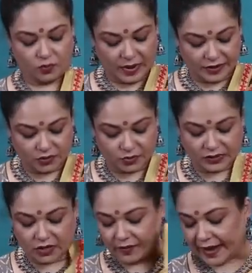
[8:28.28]
Wear it
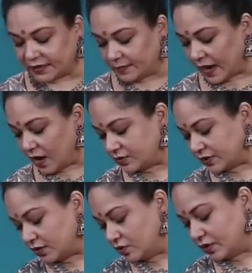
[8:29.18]
with a red
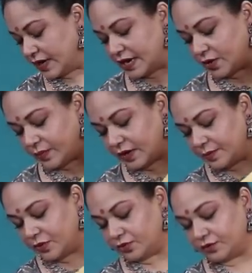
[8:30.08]
blouse, it will look equally
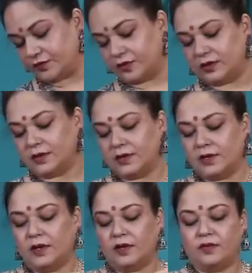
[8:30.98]
beautiful.
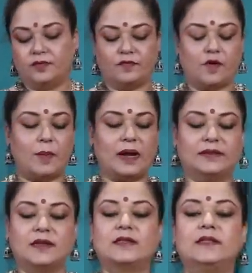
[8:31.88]
For
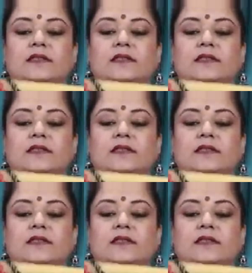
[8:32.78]
mothers,